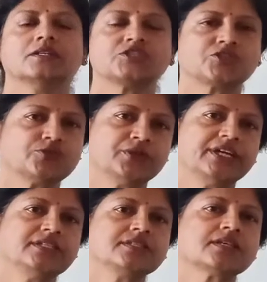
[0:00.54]

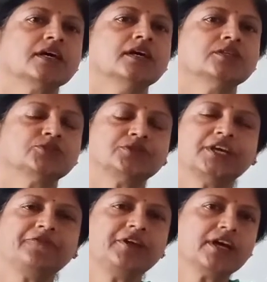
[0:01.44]
Students,
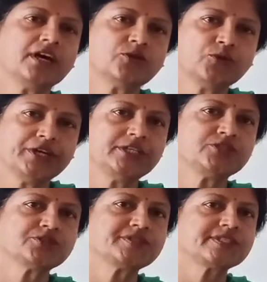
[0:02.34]
today we are
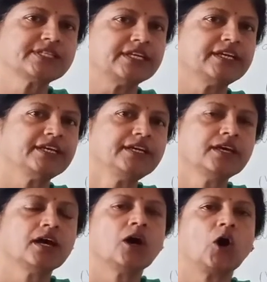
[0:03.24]
going to study